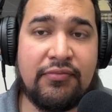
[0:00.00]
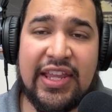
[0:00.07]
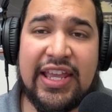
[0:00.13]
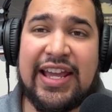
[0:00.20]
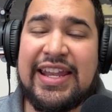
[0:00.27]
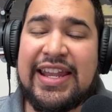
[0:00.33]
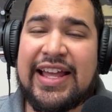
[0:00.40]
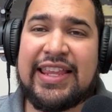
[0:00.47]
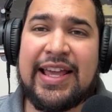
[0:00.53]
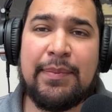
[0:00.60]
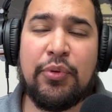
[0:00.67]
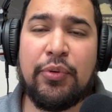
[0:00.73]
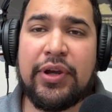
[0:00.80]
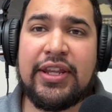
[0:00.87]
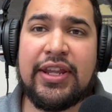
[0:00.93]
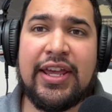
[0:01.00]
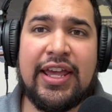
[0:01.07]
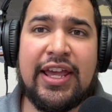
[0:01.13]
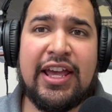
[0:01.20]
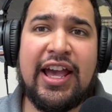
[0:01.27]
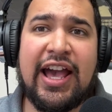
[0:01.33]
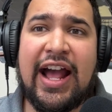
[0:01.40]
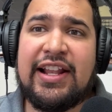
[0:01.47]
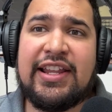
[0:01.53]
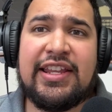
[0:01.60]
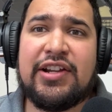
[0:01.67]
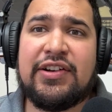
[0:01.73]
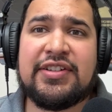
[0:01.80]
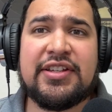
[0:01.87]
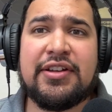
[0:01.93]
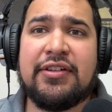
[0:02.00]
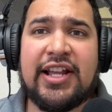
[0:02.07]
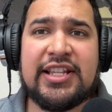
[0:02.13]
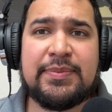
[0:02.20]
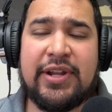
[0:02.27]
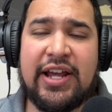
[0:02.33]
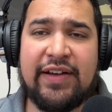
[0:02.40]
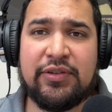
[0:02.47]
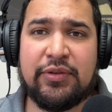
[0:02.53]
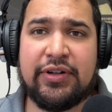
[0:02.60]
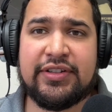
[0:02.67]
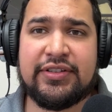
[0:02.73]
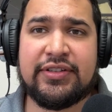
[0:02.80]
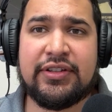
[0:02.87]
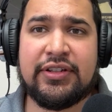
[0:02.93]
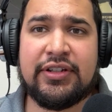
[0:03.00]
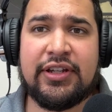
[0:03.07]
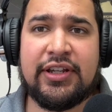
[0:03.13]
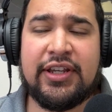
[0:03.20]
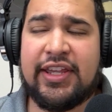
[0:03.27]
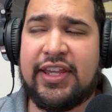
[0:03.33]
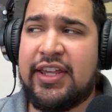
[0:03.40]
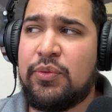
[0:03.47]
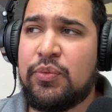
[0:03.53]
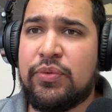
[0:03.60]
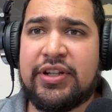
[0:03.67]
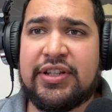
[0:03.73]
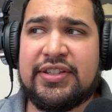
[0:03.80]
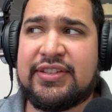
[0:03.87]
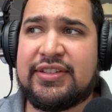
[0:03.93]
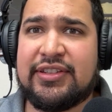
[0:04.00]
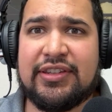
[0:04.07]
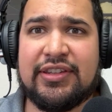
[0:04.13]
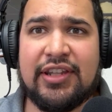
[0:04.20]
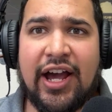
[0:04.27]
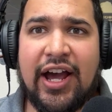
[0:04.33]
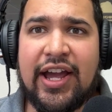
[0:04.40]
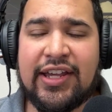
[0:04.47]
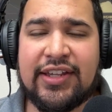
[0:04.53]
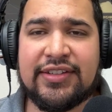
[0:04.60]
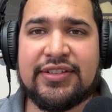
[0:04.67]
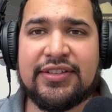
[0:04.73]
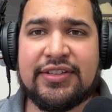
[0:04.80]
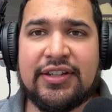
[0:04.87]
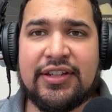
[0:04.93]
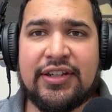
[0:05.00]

And at that point, I didn't hear a single announcement afterwards. It was nice.